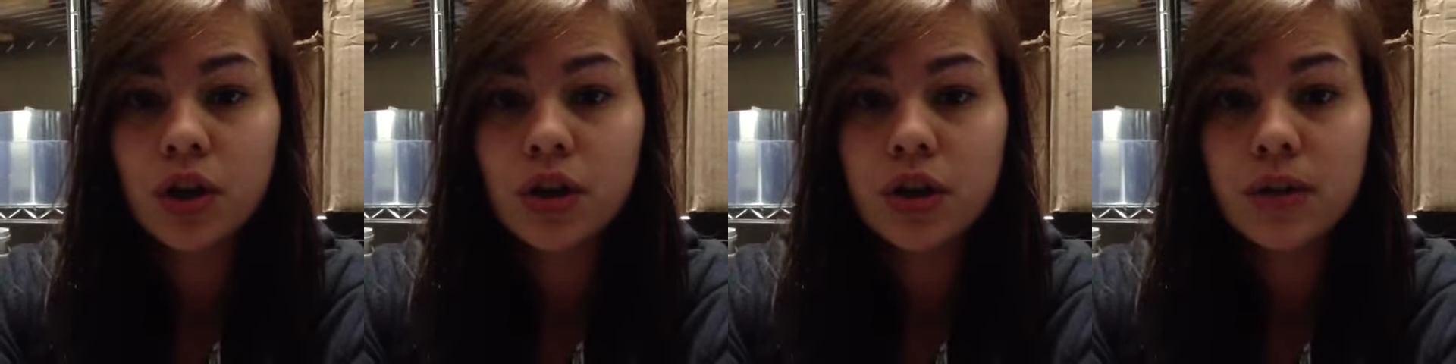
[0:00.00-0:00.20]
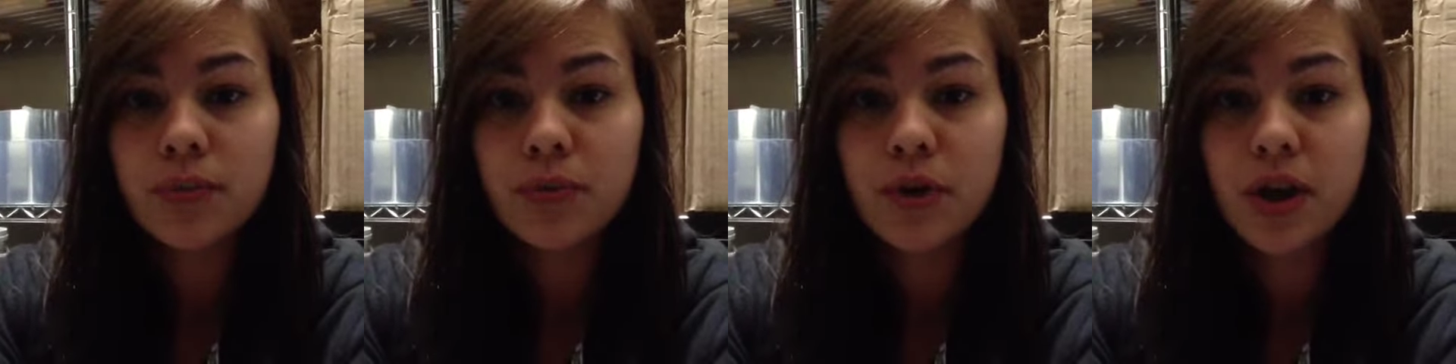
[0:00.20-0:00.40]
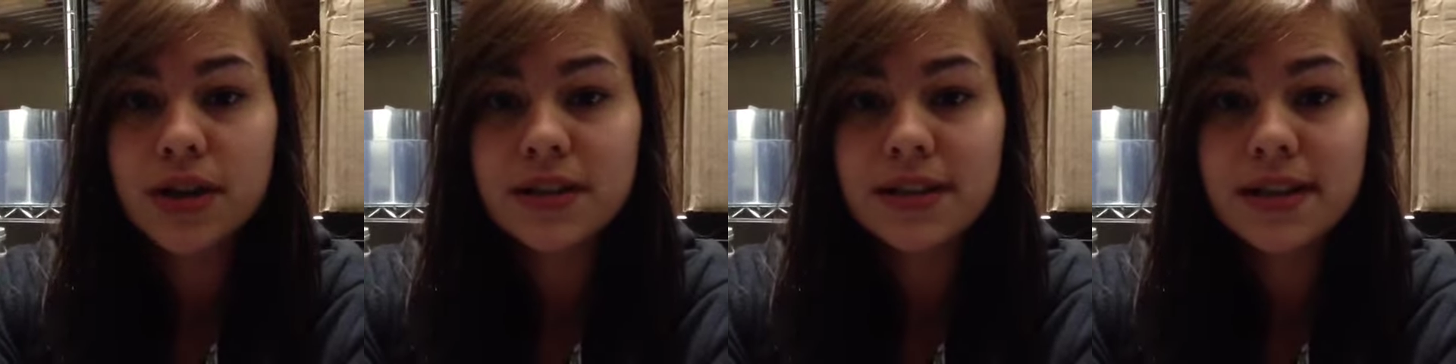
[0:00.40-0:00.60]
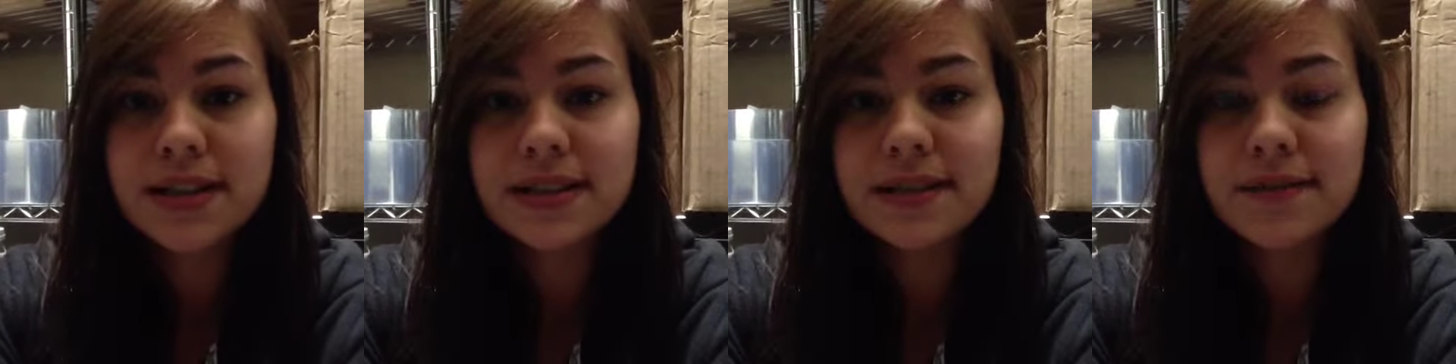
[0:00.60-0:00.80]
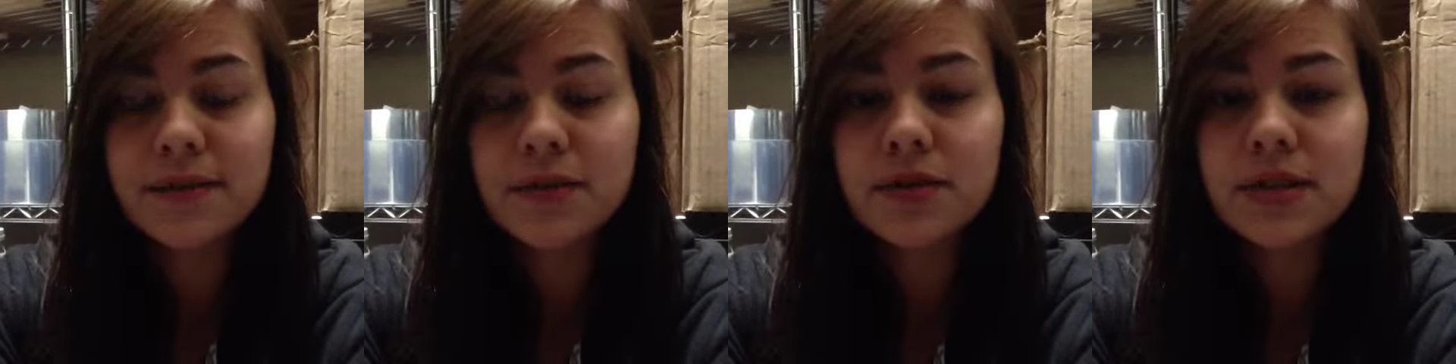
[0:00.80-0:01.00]
The process
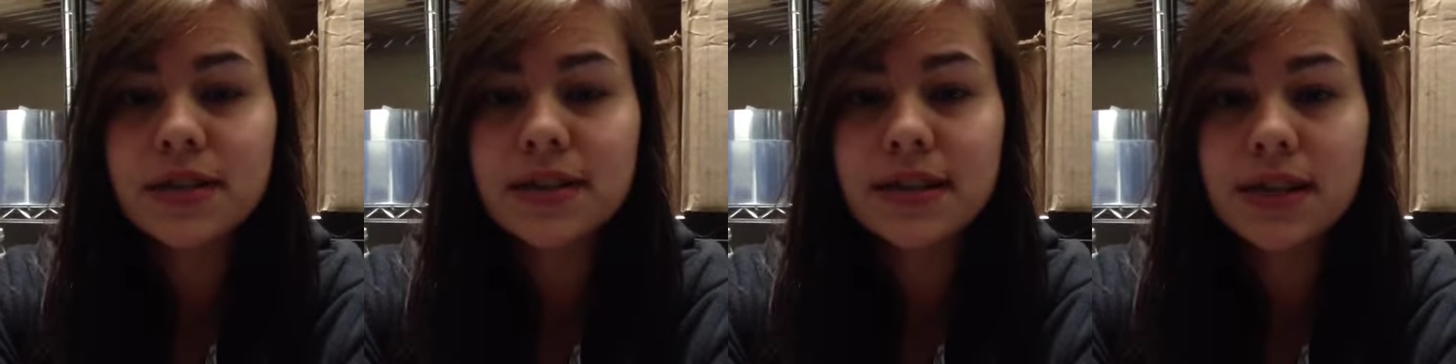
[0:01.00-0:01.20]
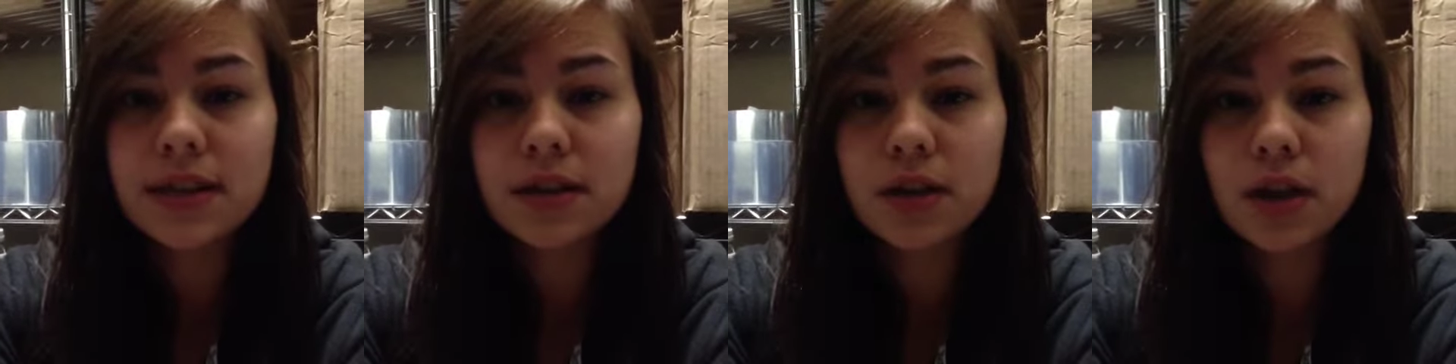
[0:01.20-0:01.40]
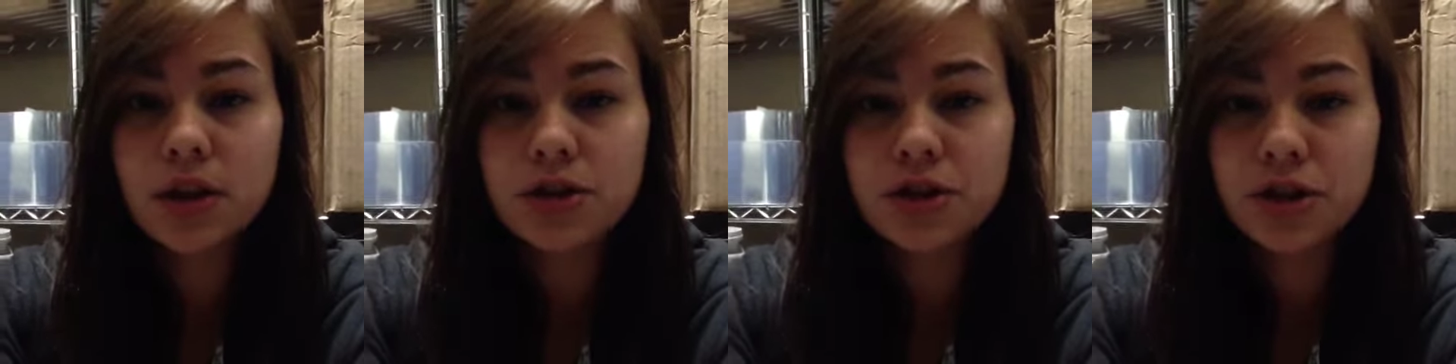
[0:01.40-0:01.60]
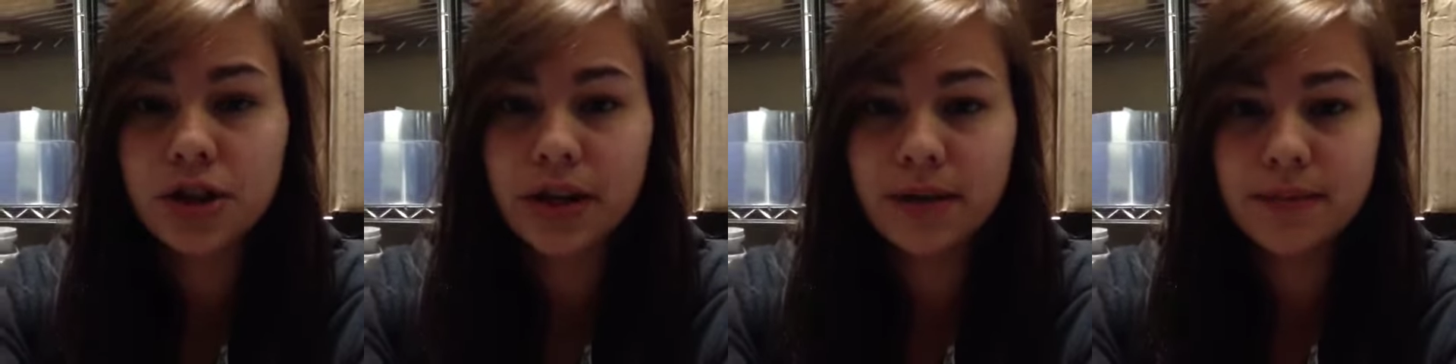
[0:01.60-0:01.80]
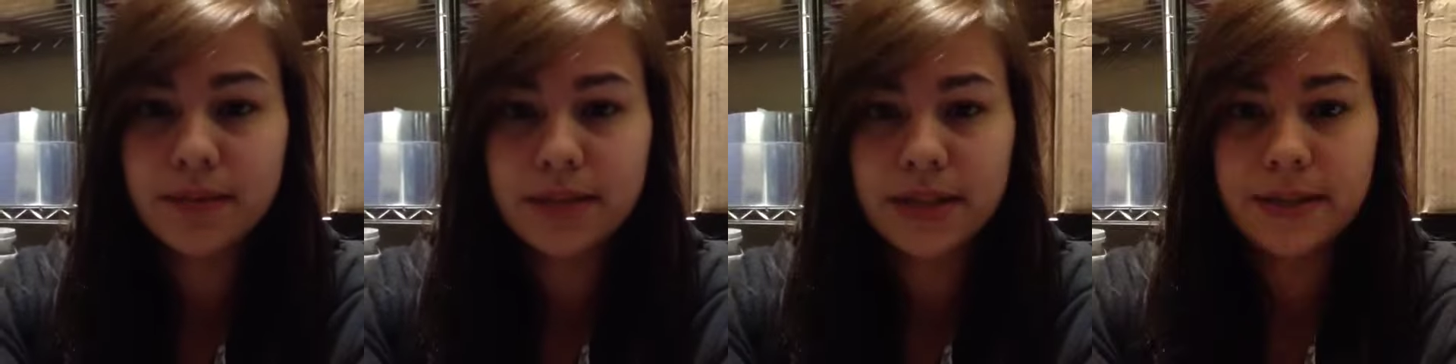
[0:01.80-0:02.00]
of using the enlarger
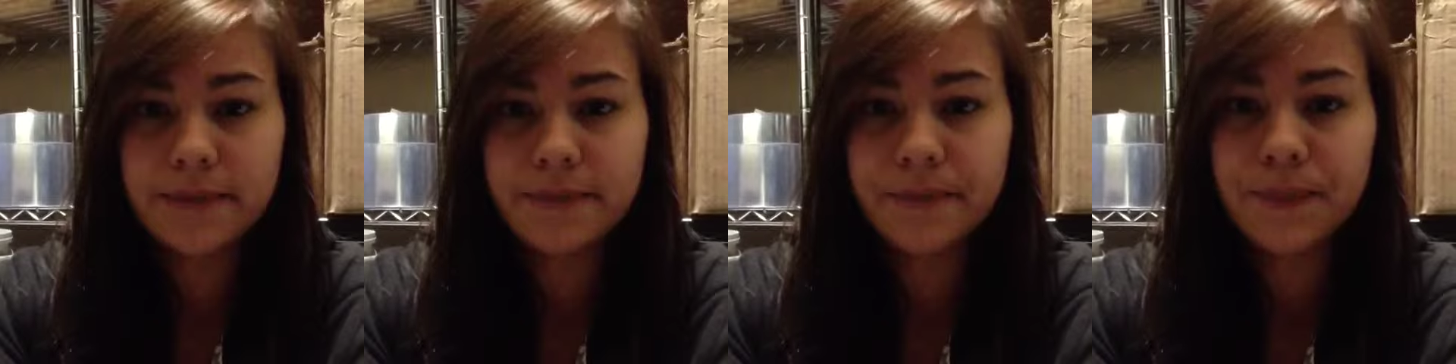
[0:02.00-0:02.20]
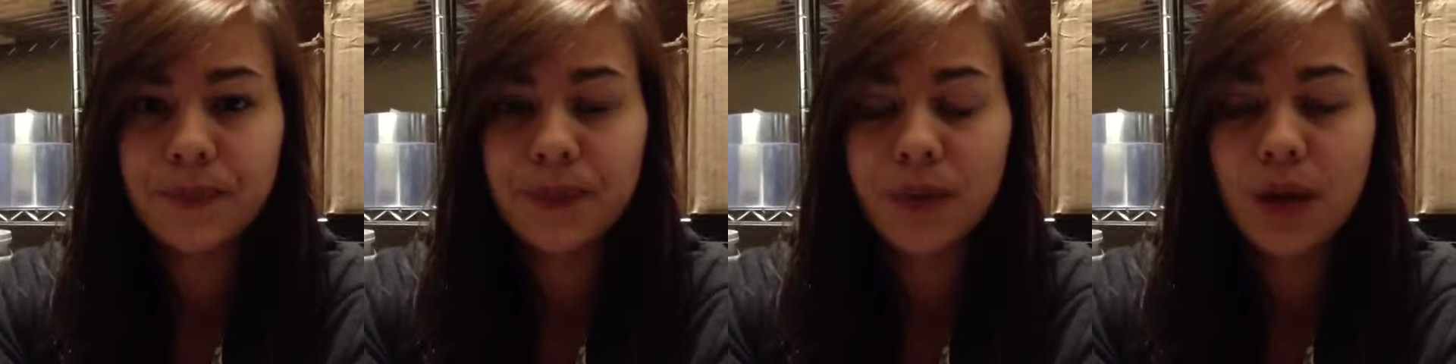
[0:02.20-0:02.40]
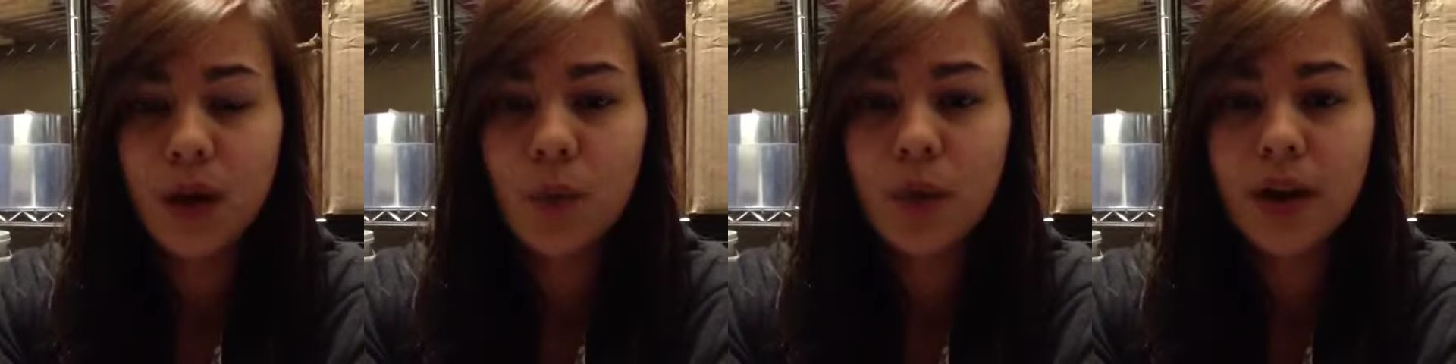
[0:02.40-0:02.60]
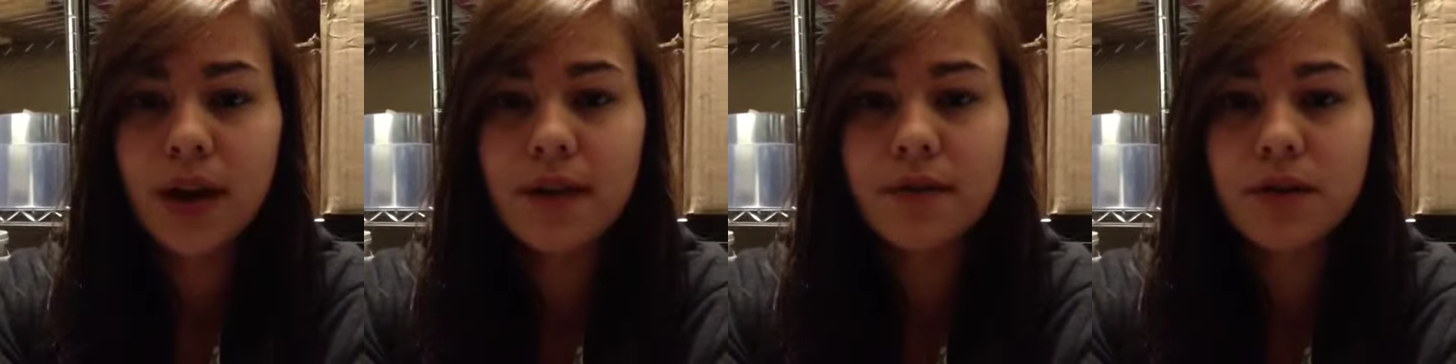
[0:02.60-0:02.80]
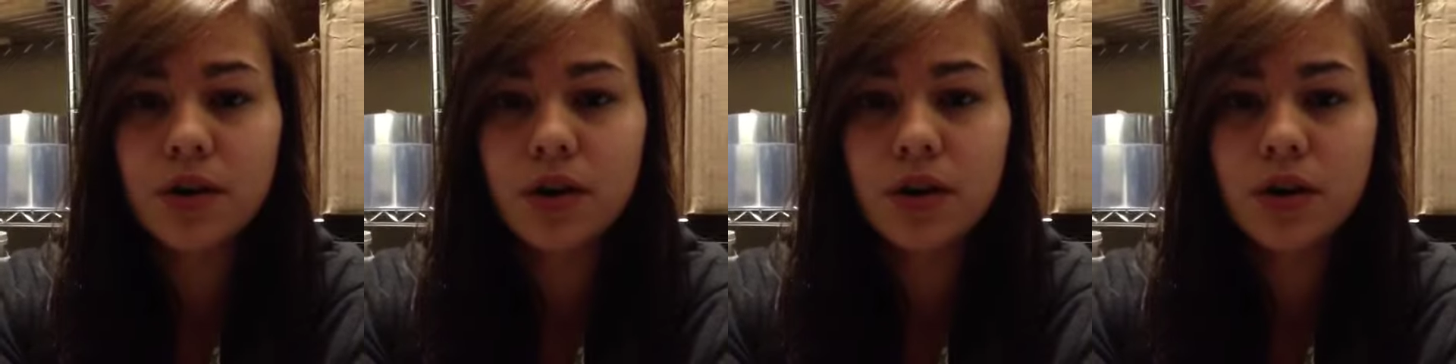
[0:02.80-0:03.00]
comes in
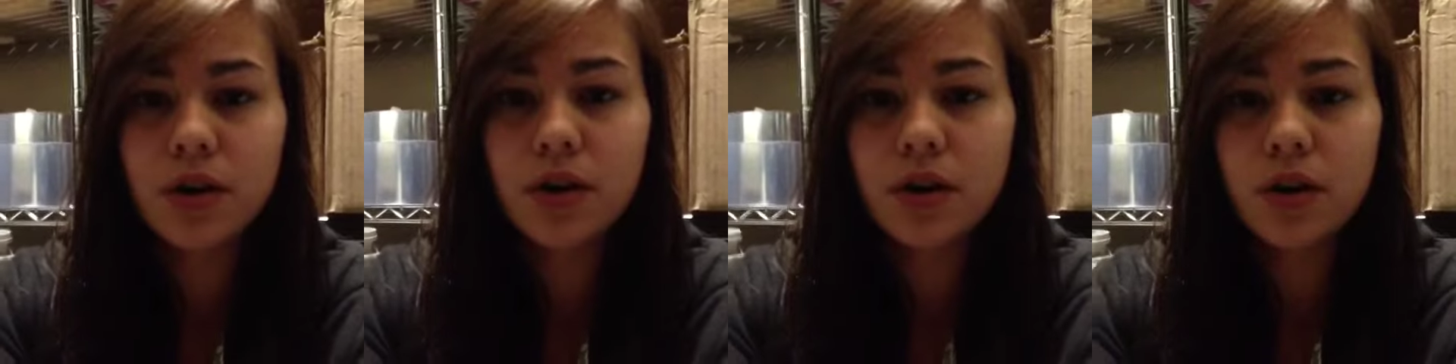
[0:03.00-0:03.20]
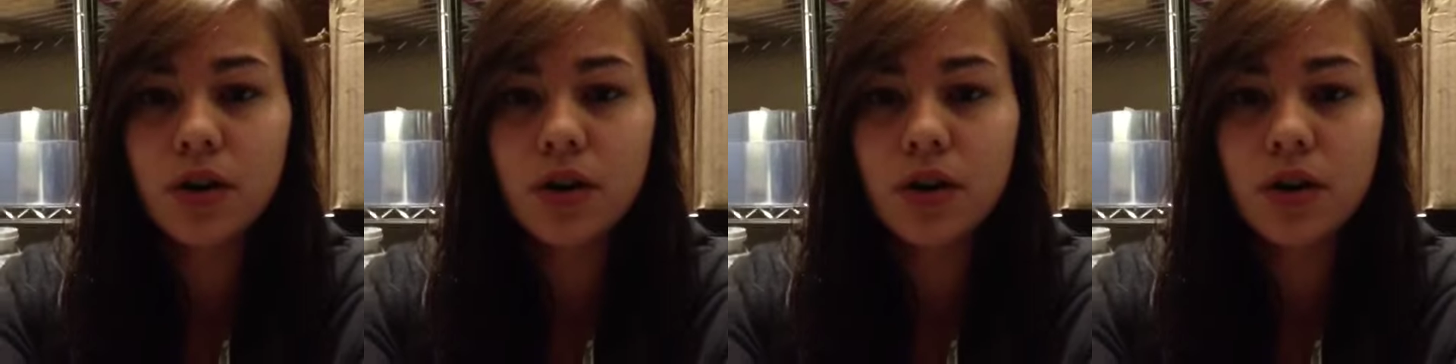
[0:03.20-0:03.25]
whenever